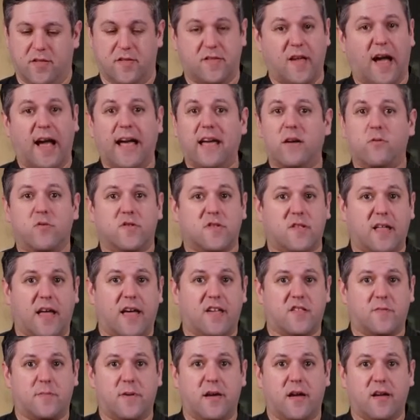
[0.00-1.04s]
Diet was an
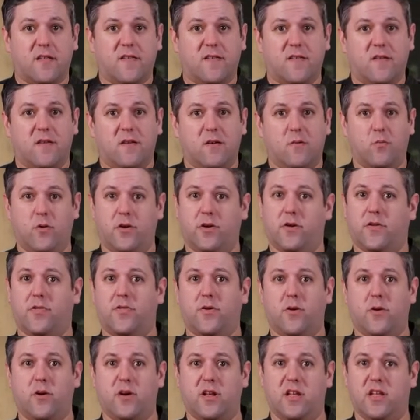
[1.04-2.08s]
aspect. When you're
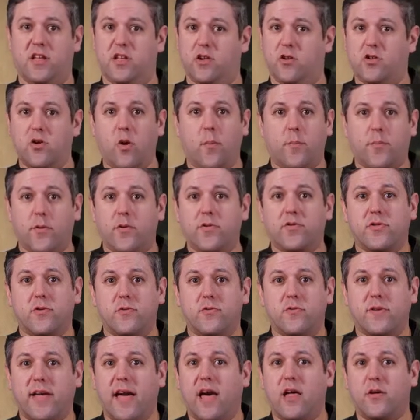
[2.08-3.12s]
30, you don't burn
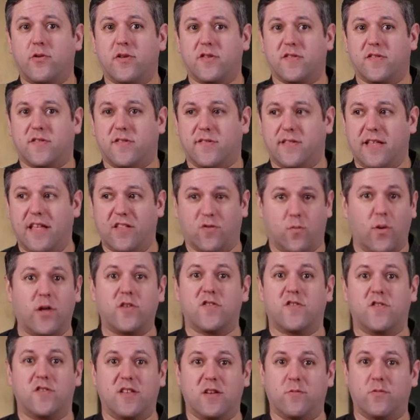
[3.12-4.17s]
through calories as well
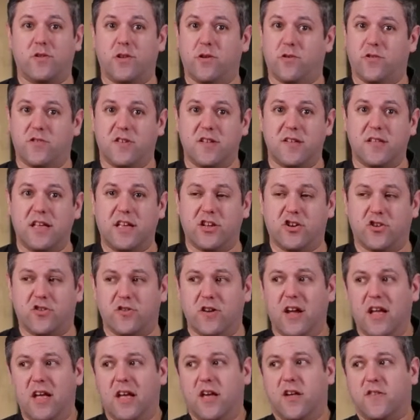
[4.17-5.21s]
as you did when you were a
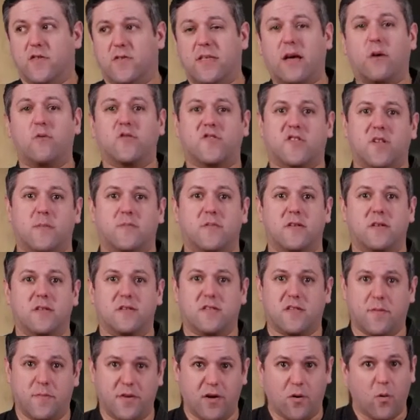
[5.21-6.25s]
teenager, so that was something
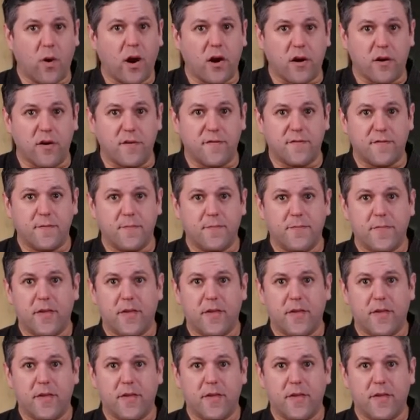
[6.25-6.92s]
to be aware of.